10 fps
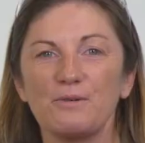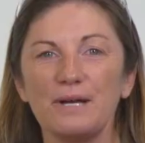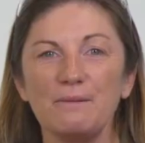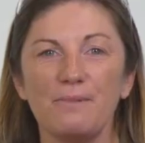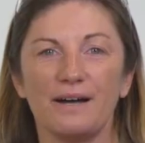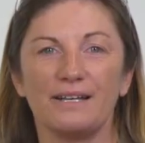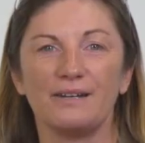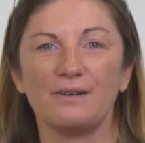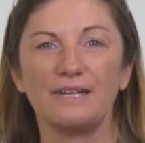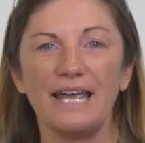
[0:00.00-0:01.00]
green button
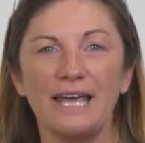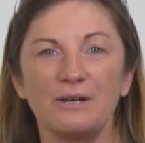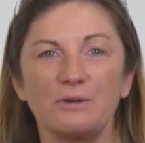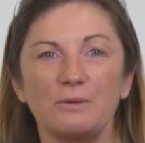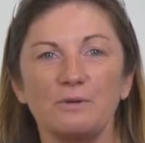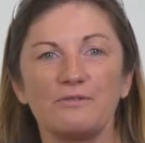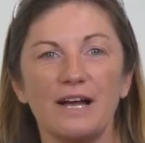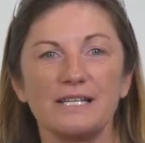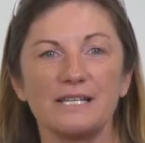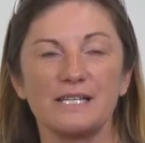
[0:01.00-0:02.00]
on the handle
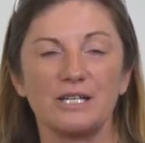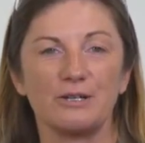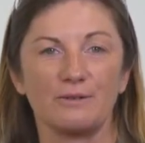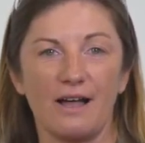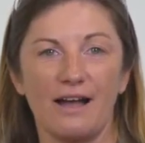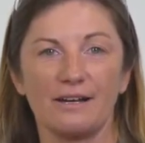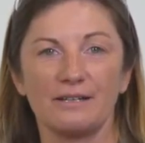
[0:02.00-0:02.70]
provides a secure lock.